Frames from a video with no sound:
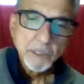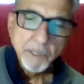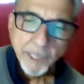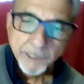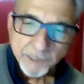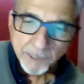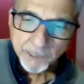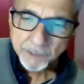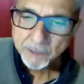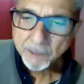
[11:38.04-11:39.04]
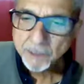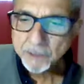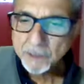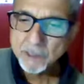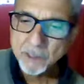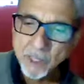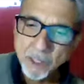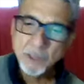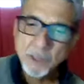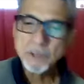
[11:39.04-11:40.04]
the idea is Krishna is
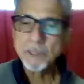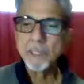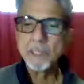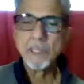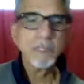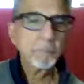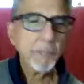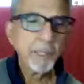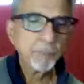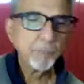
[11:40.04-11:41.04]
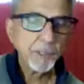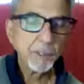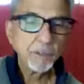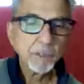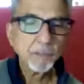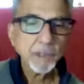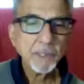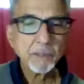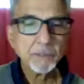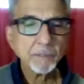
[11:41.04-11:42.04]
not going to get any benefit out of
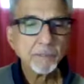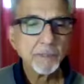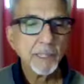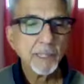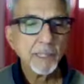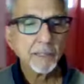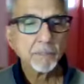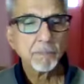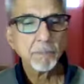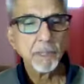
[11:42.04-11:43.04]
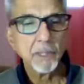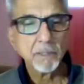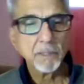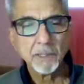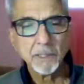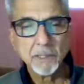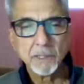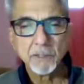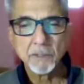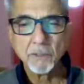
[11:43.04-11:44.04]
it, and because Krishna
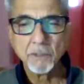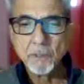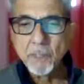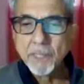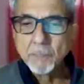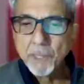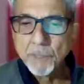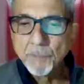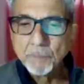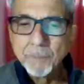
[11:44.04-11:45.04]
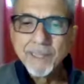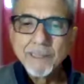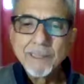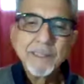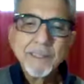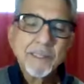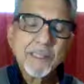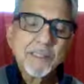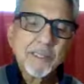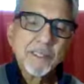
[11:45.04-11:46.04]
does not require any benefit, but
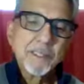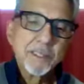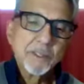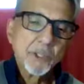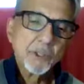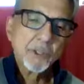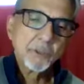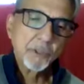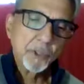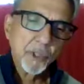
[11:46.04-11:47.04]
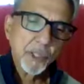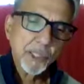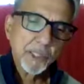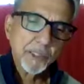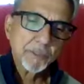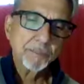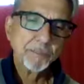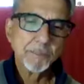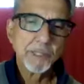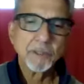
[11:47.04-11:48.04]
Krishna is going to enjoy it.
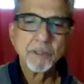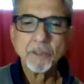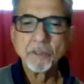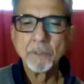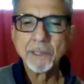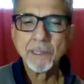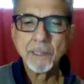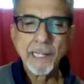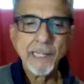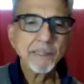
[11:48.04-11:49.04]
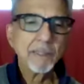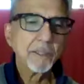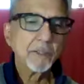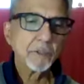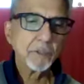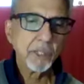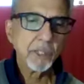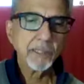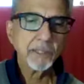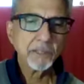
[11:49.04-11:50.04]
Is going to be delighted to
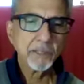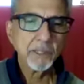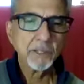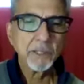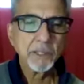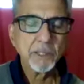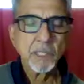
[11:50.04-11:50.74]
share this teaching